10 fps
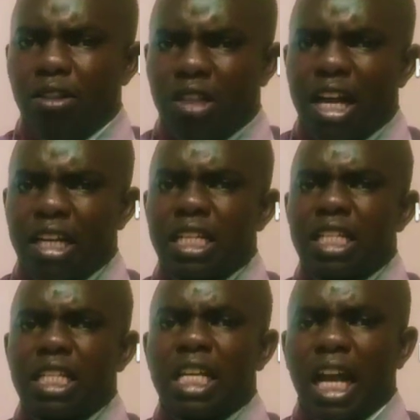there
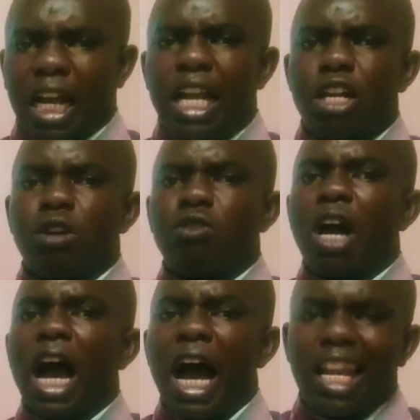is a kind
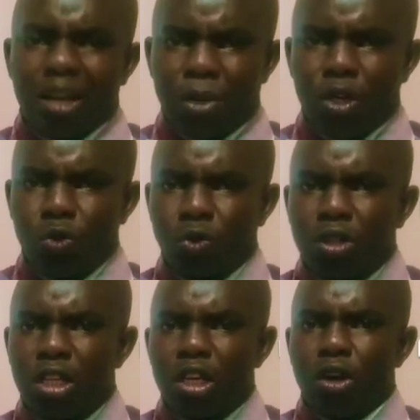of hullabaloo
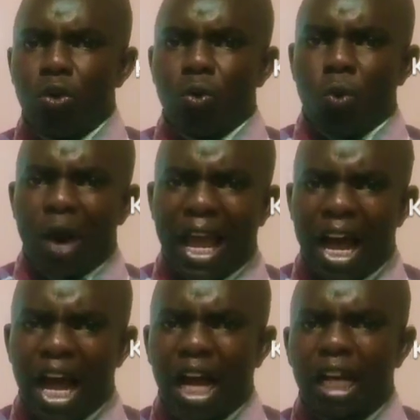
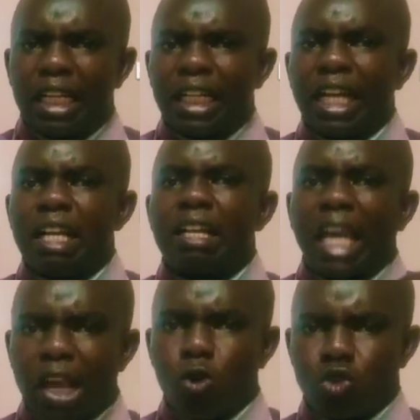where
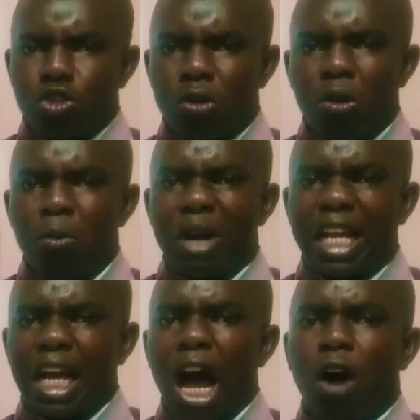chaos
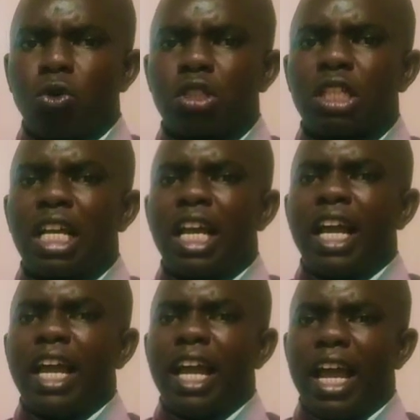break out
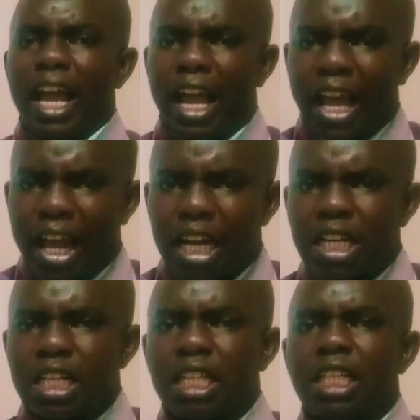
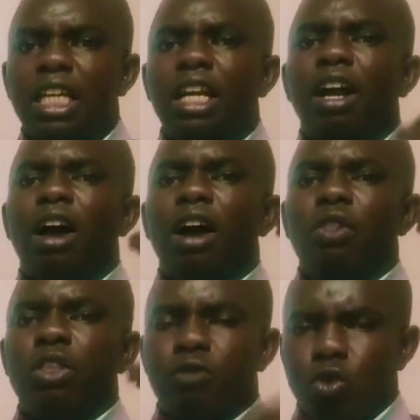and
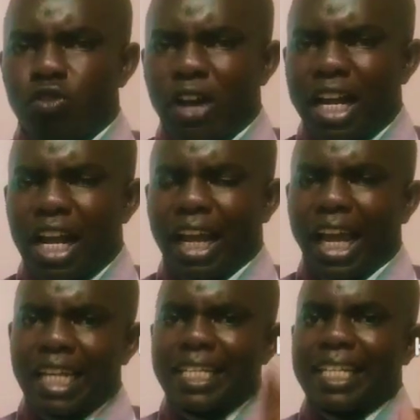the fruit vendor
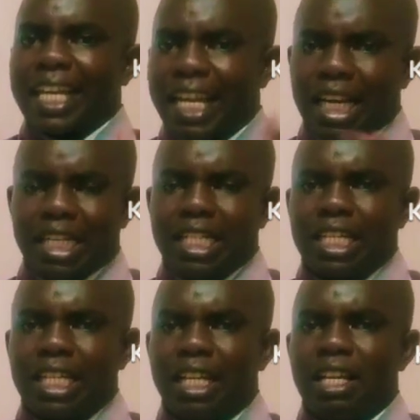gets killed
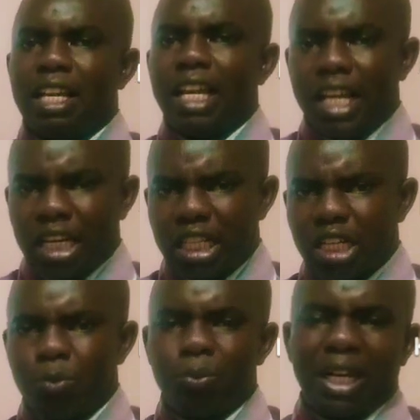in
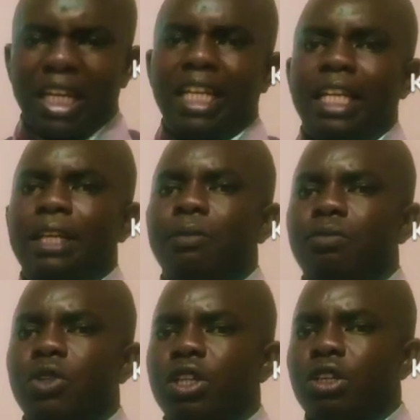that melee.
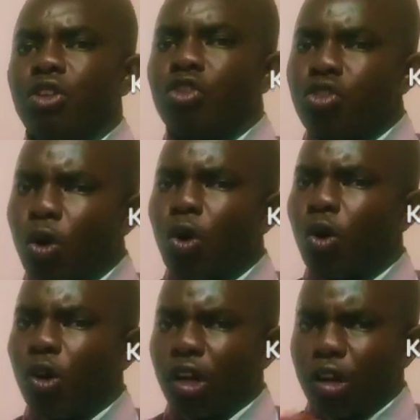
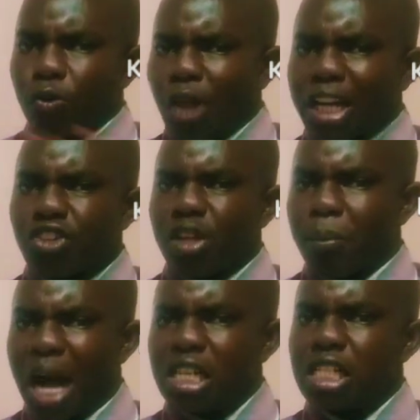So that is the
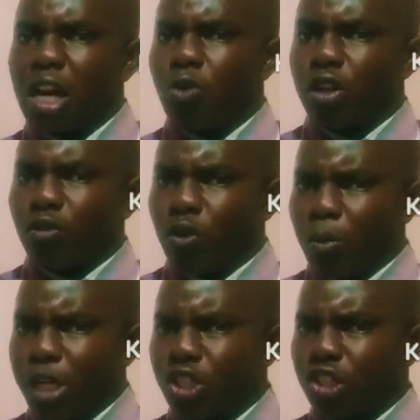background
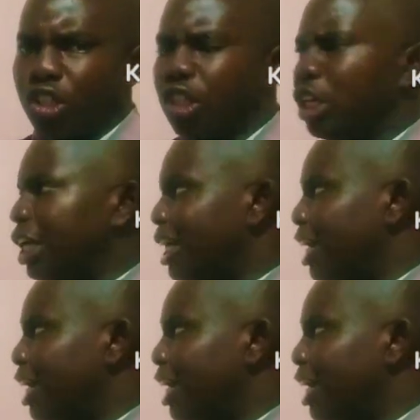information